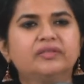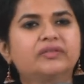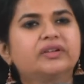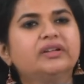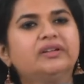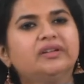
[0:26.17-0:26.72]

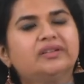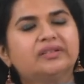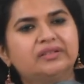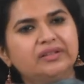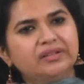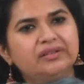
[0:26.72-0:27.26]
three
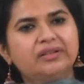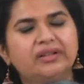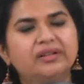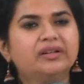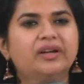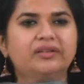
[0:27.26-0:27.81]
distinct
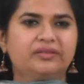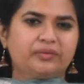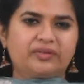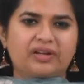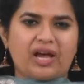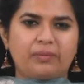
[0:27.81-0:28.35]
areas of
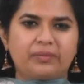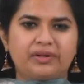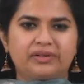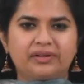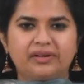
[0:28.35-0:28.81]
grammar,